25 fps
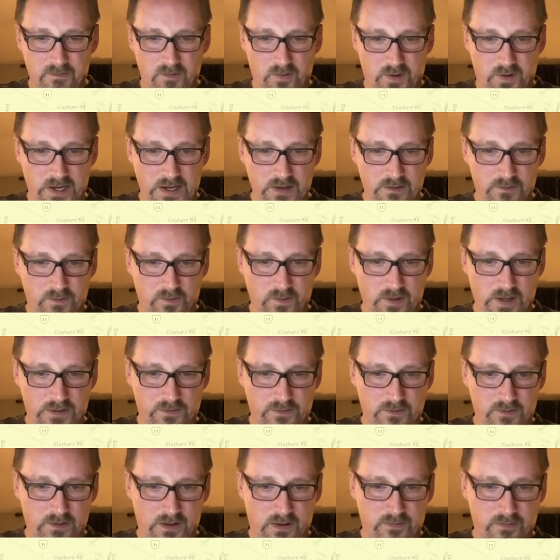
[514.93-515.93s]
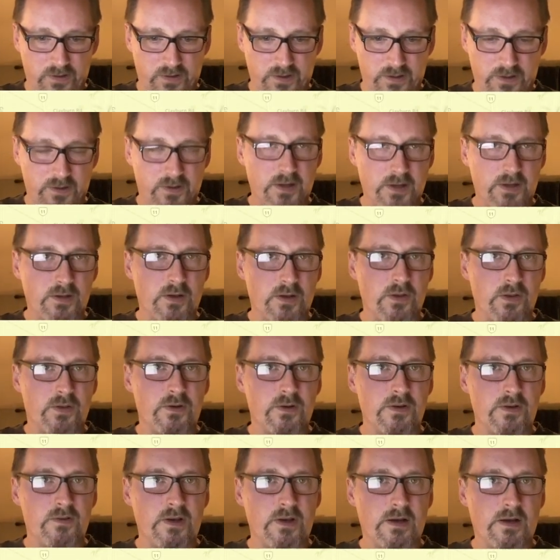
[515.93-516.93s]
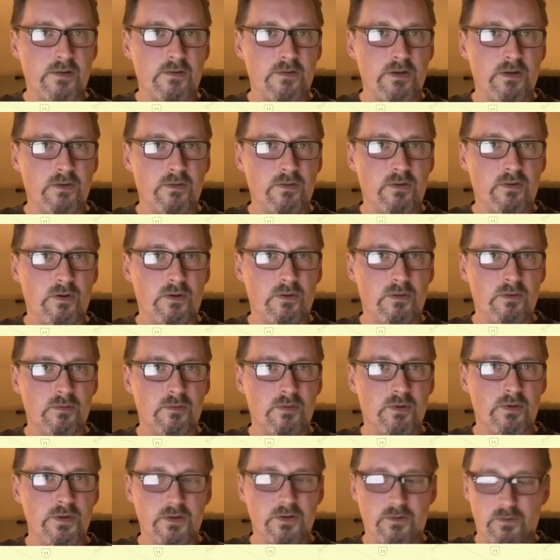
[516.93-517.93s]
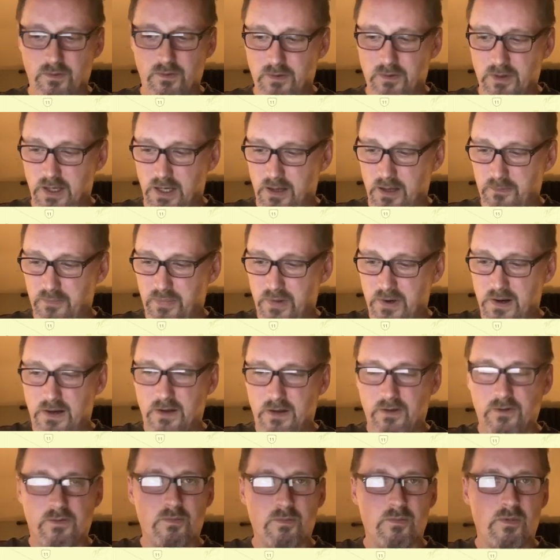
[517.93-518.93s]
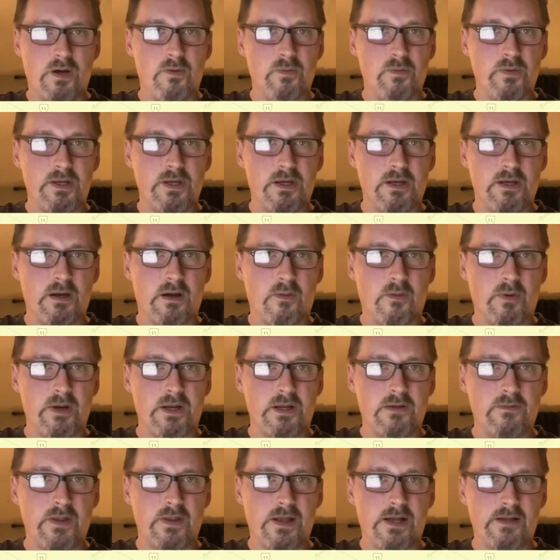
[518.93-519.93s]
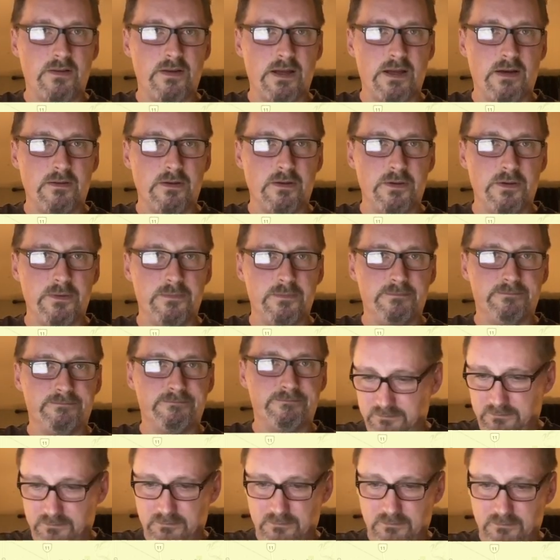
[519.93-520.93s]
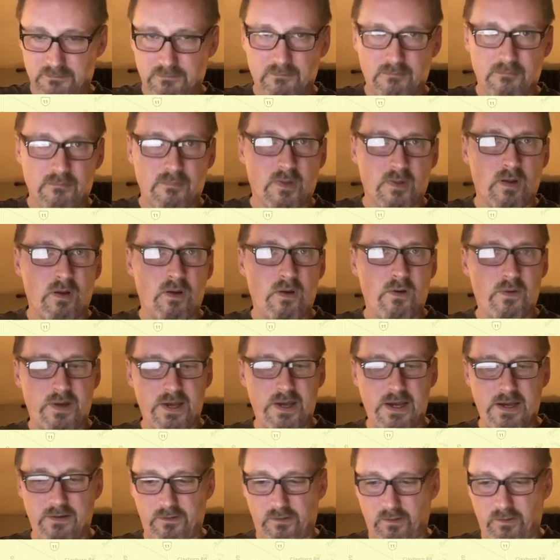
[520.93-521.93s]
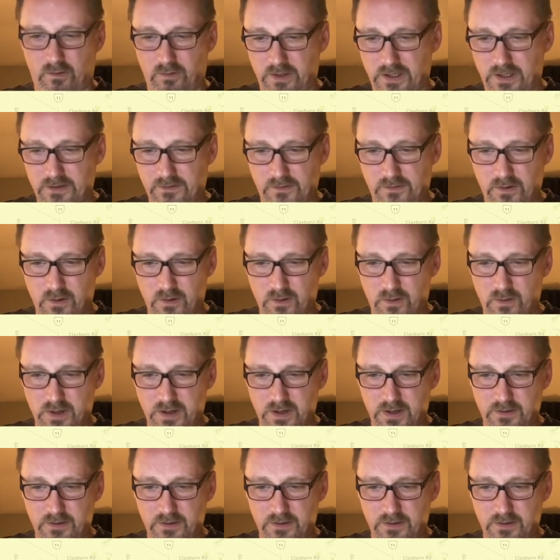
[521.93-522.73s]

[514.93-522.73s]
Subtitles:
Okay, so that's obviously going to take another 30 seconds here, so we'll just pause while we are waiting for that to download. Okay, so let's go